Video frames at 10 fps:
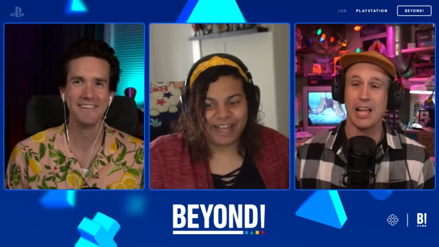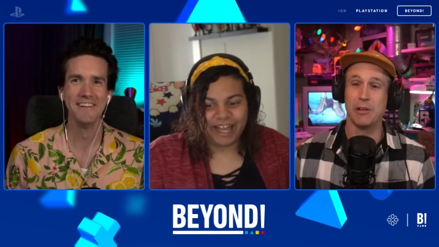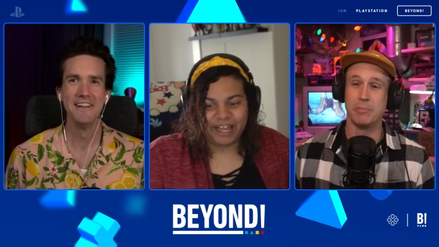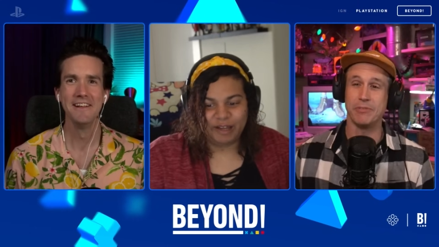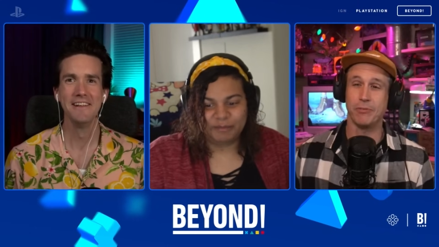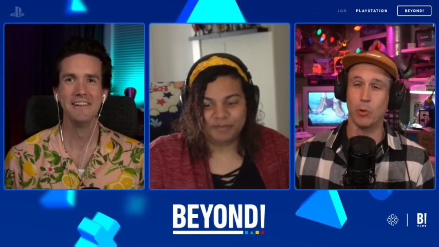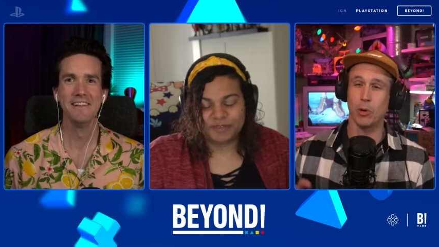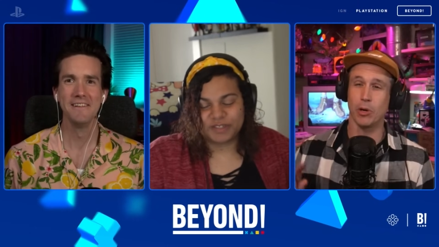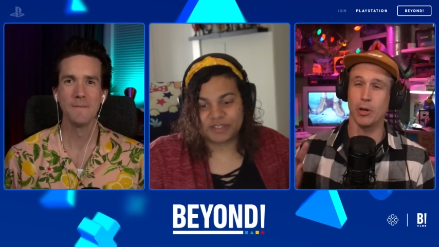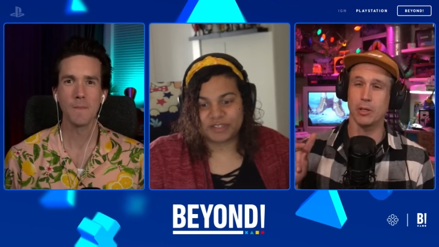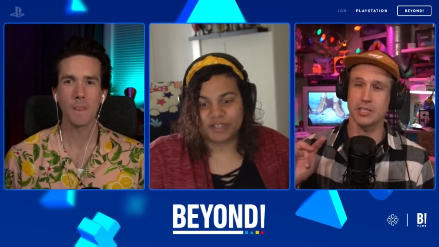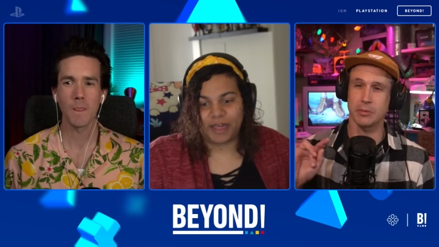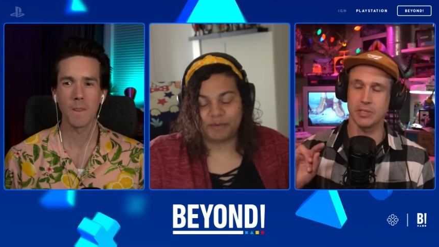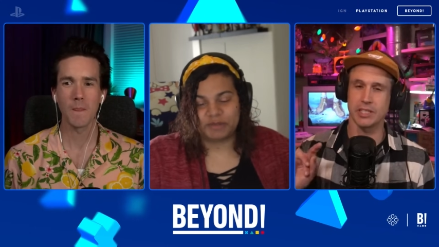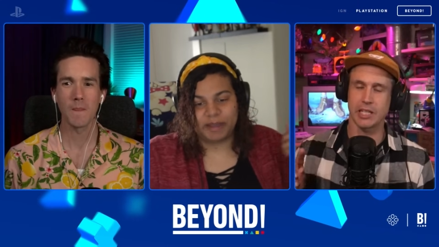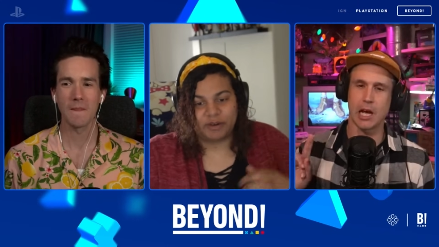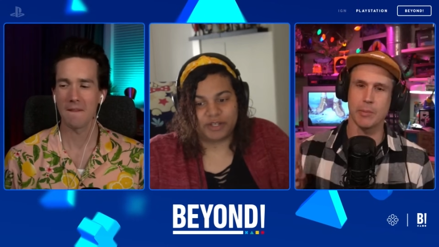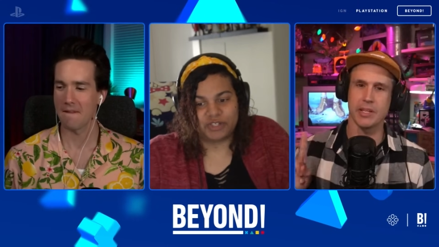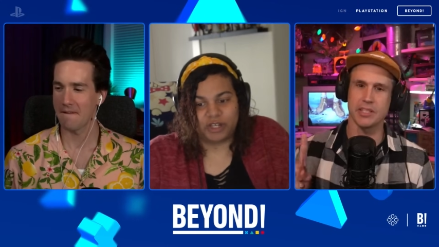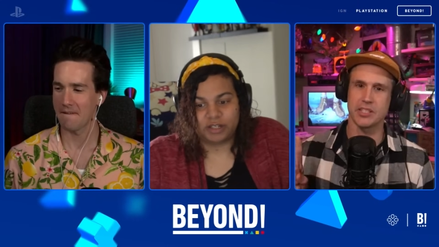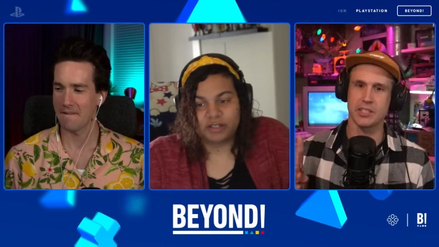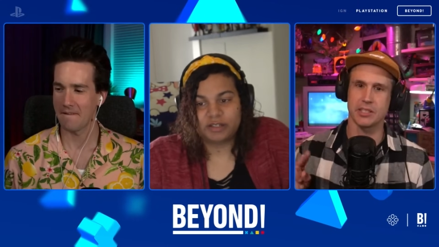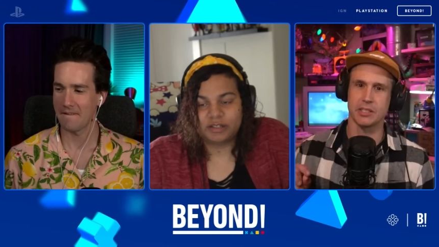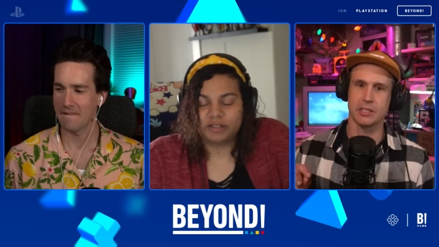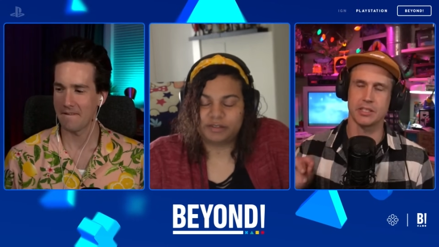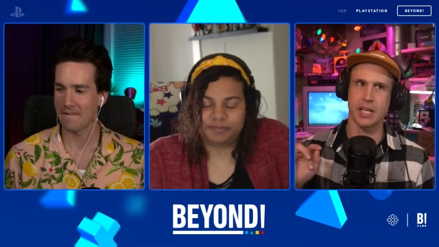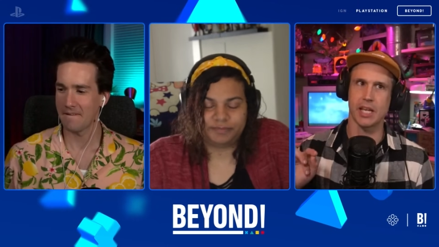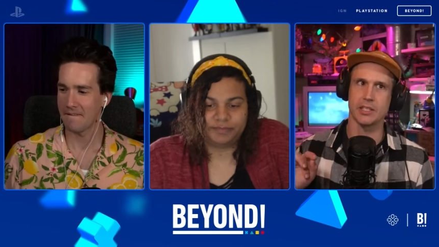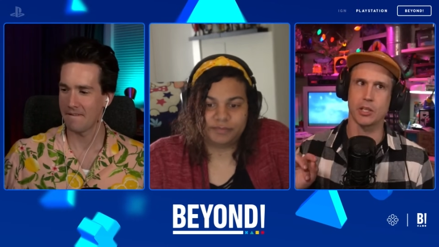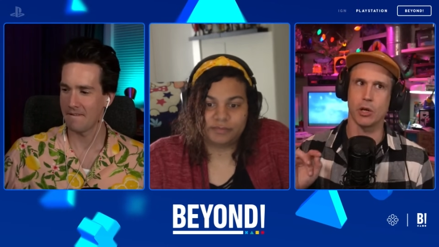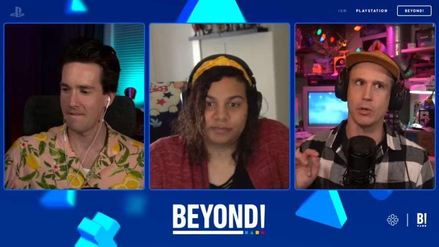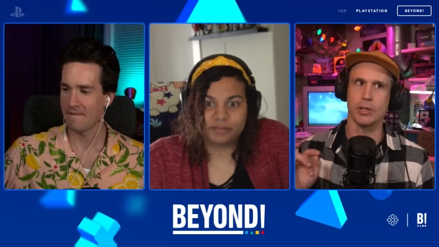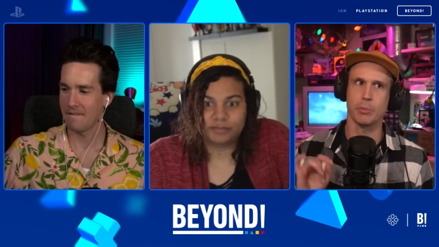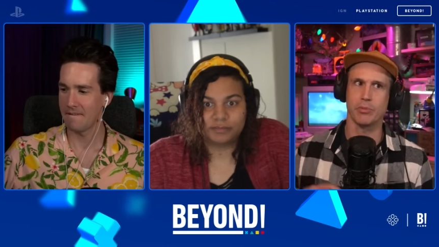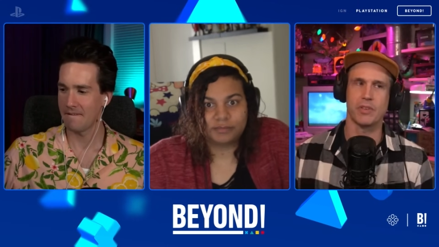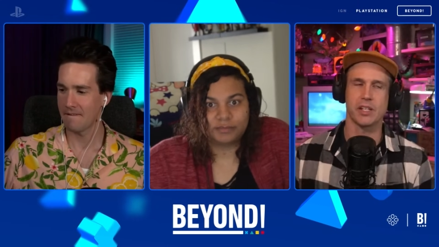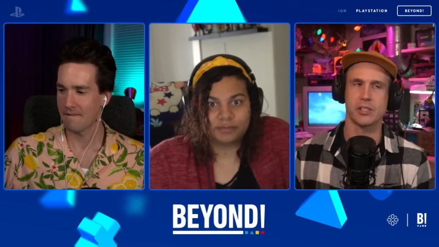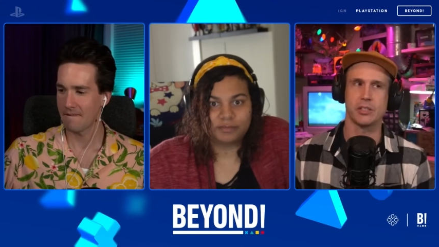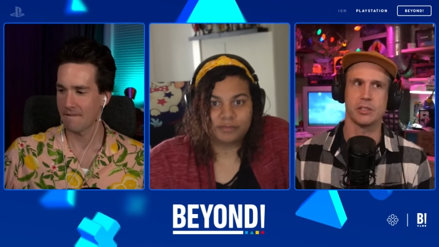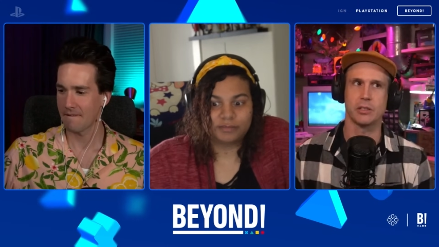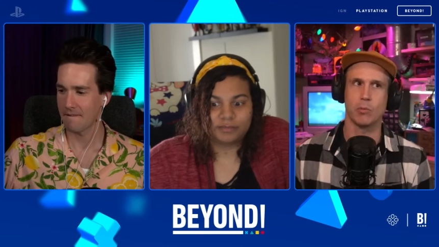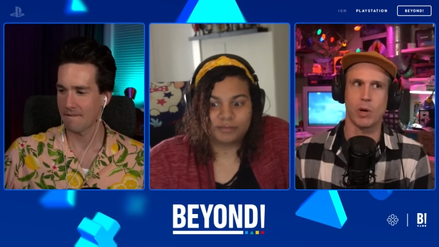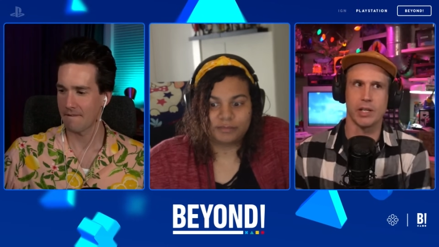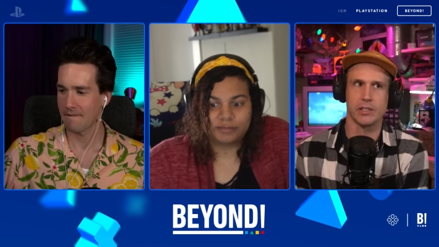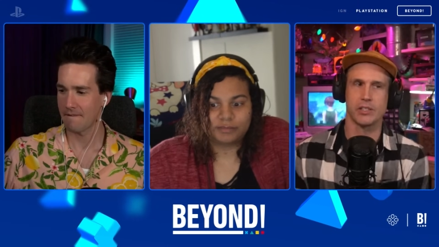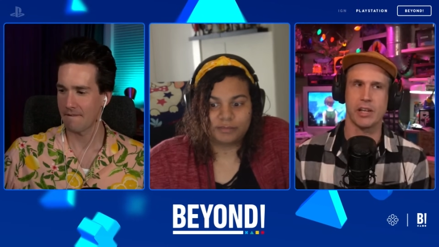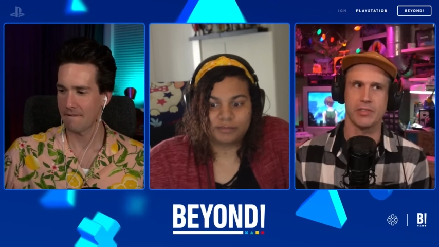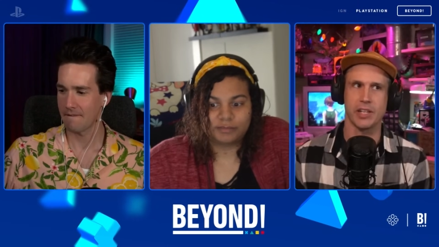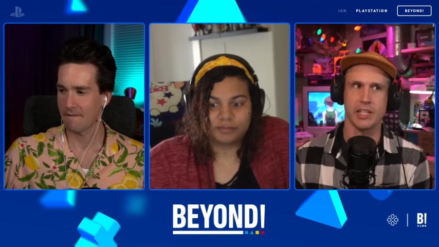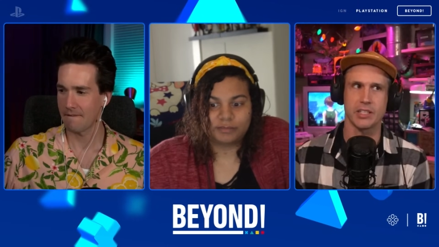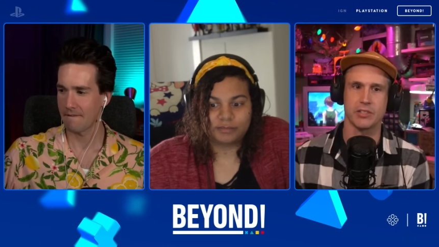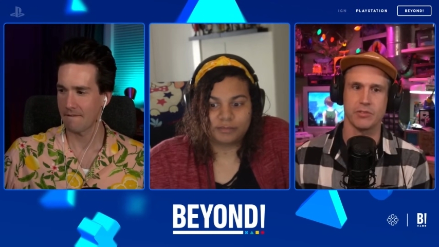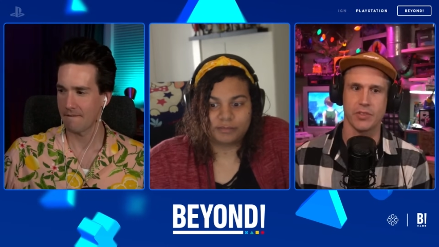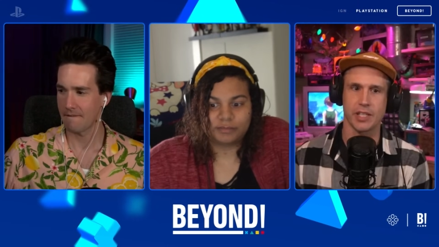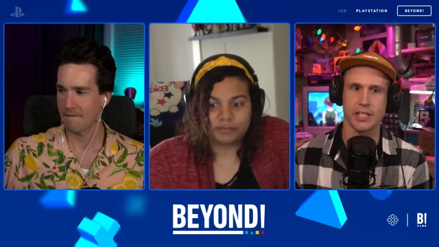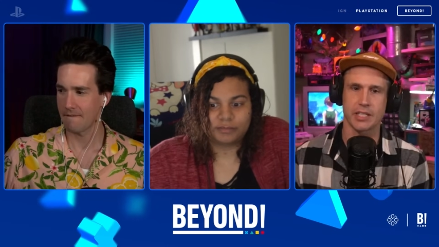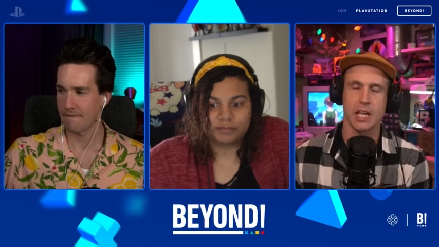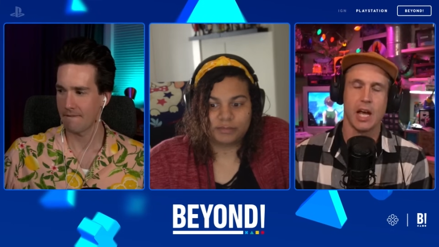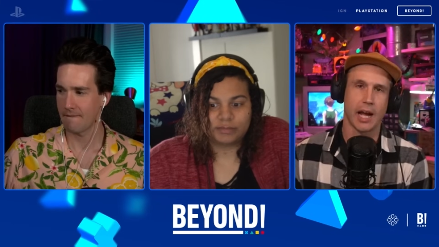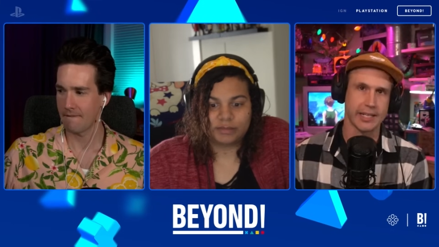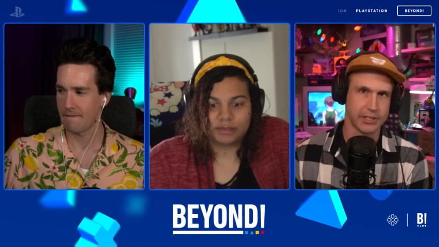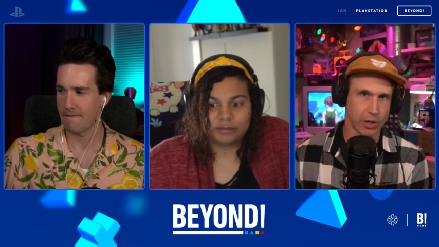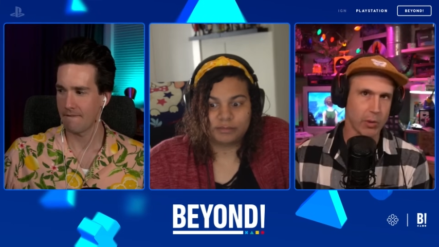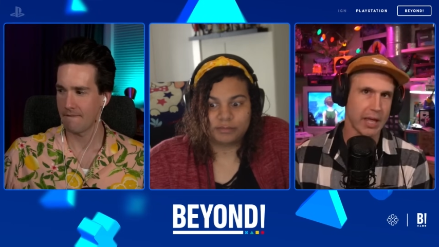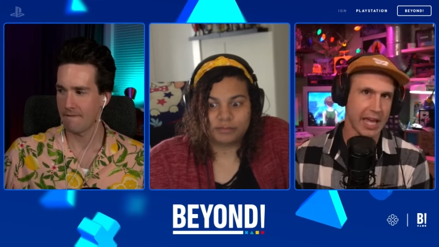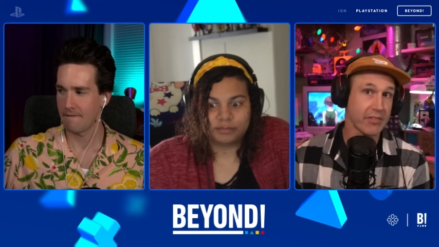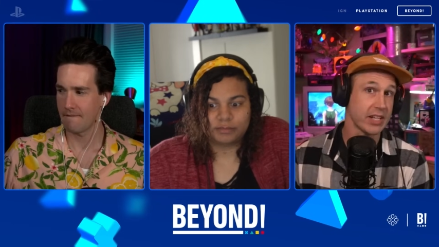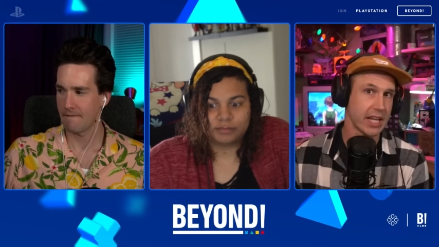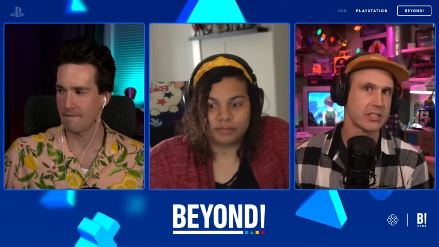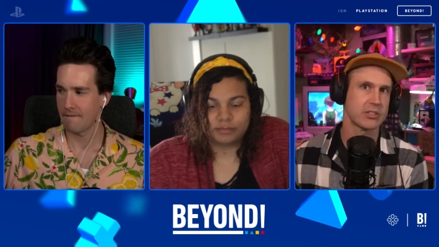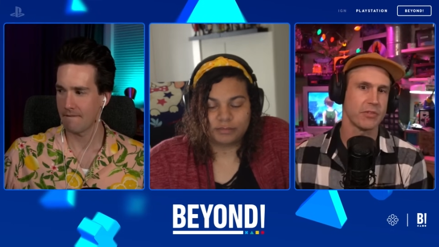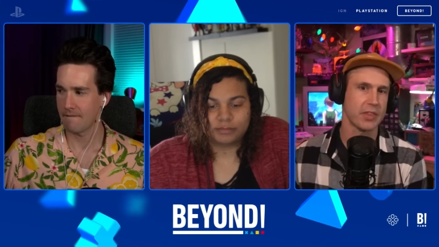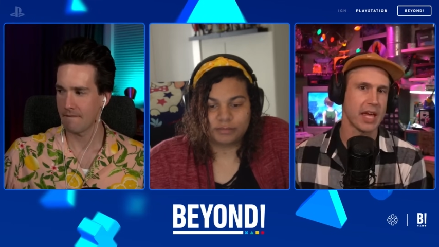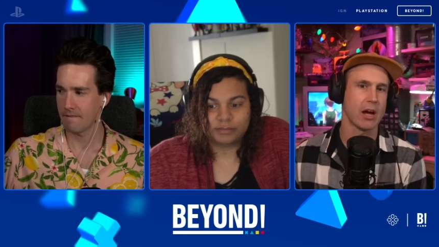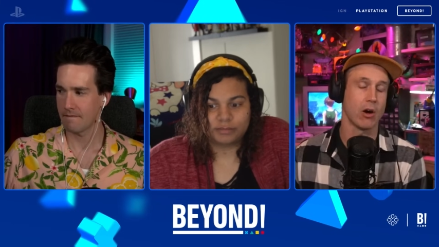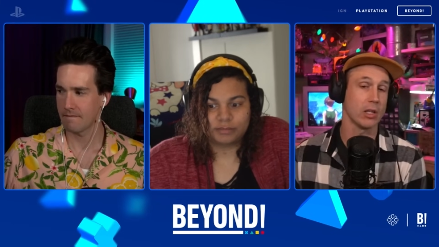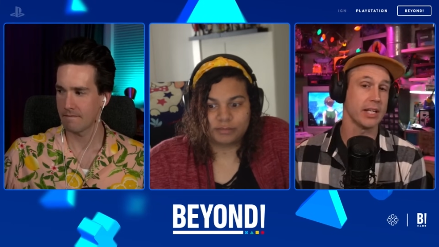Speaker 1: right. Before someone in the comments says, oh, you're a professional, why don't you have an answer for this? I don't have an answer for that. All I